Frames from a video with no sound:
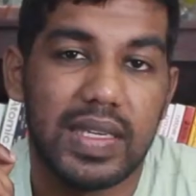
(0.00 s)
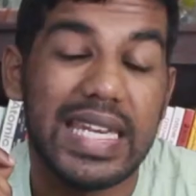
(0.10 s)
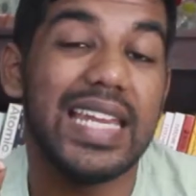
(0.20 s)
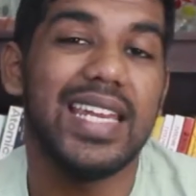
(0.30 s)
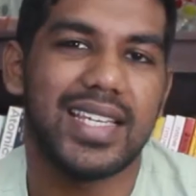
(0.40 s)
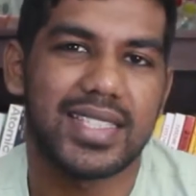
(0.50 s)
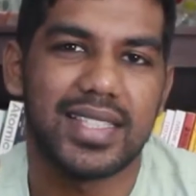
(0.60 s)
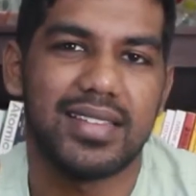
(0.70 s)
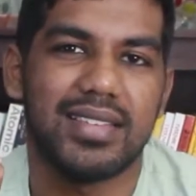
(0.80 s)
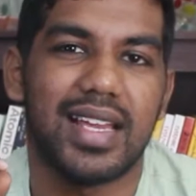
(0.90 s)

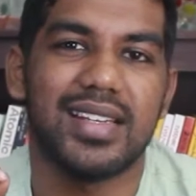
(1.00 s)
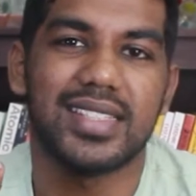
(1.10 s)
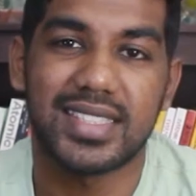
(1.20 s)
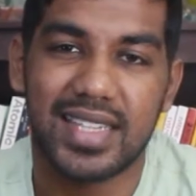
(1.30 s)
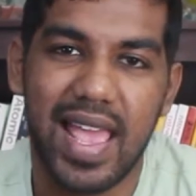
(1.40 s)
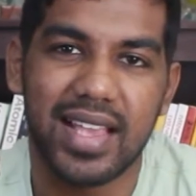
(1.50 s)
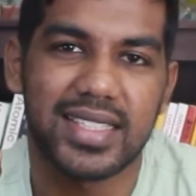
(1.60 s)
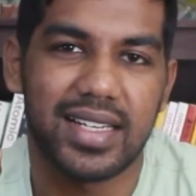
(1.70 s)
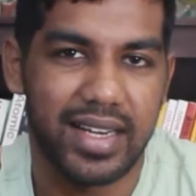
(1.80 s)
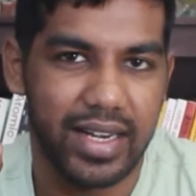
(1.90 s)
TDS, that is
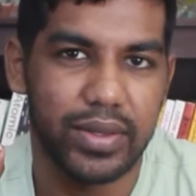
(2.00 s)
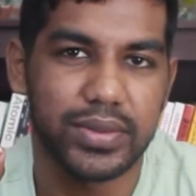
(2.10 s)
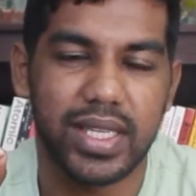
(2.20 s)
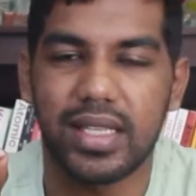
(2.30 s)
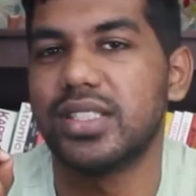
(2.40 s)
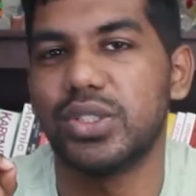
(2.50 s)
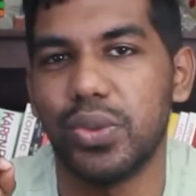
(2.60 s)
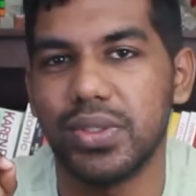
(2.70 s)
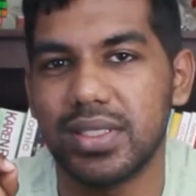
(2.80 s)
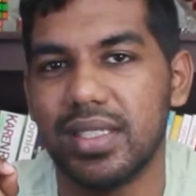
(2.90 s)
tax deduced at
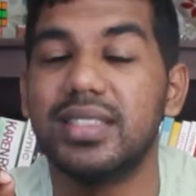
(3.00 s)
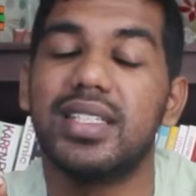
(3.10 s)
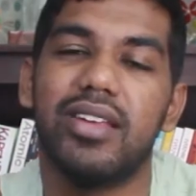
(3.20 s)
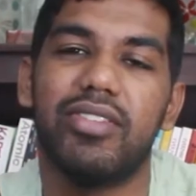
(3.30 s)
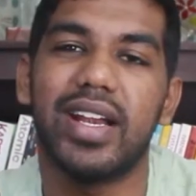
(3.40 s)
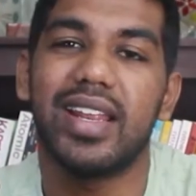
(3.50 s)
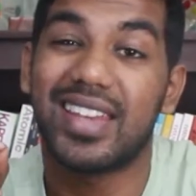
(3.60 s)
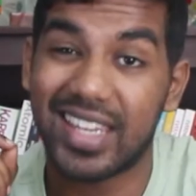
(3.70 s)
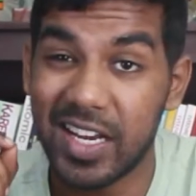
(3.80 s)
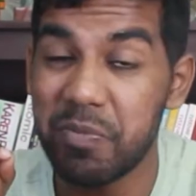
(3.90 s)
source, is levied
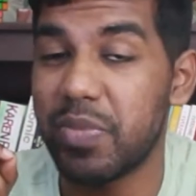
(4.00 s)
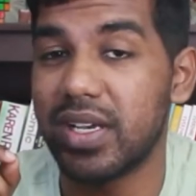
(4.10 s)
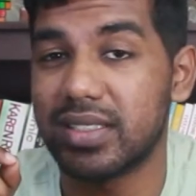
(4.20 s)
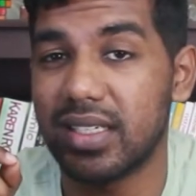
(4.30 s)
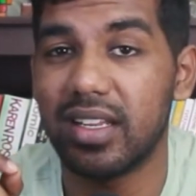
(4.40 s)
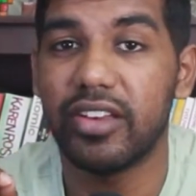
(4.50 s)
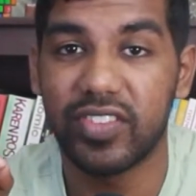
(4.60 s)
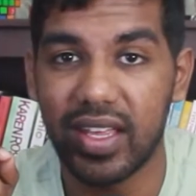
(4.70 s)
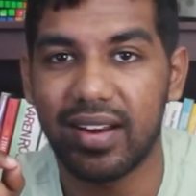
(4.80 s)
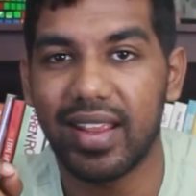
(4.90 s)
at 10% if
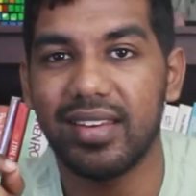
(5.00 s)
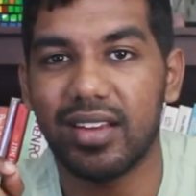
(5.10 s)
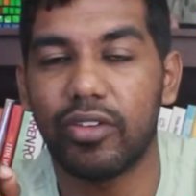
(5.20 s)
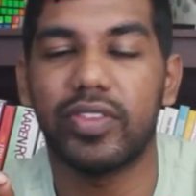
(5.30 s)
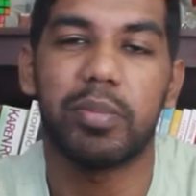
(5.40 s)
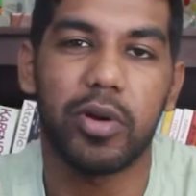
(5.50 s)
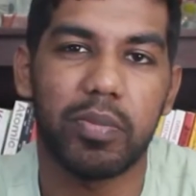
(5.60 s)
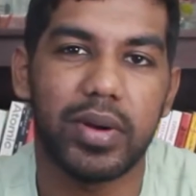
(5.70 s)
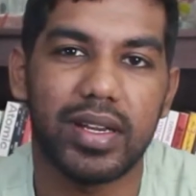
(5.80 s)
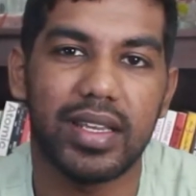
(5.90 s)
the rent of the
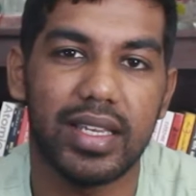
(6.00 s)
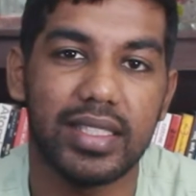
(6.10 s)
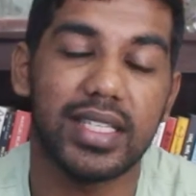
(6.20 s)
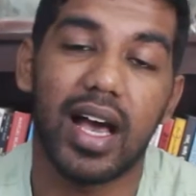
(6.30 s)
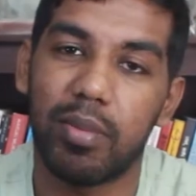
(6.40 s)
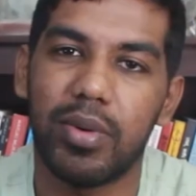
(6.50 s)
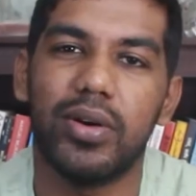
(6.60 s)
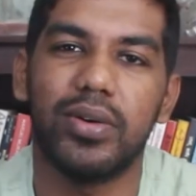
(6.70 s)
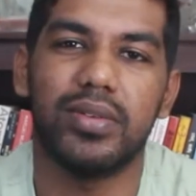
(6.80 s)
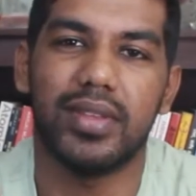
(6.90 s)
property is
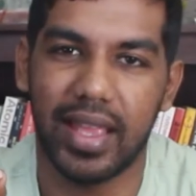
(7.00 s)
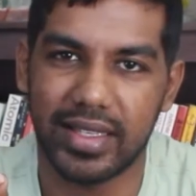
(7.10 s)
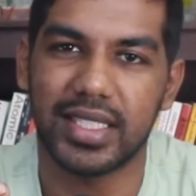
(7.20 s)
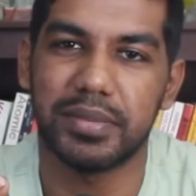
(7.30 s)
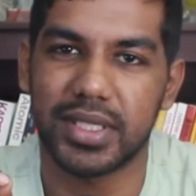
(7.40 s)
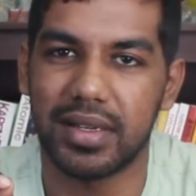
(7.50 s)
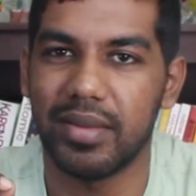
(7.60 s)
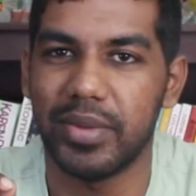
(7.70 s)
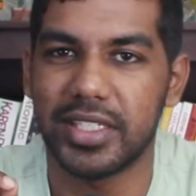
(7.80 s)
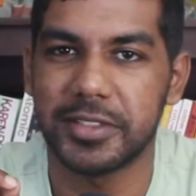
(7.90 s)
above the exemption
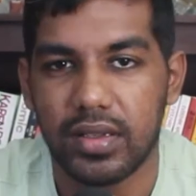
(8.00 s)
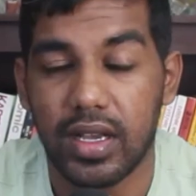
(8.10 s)
limit.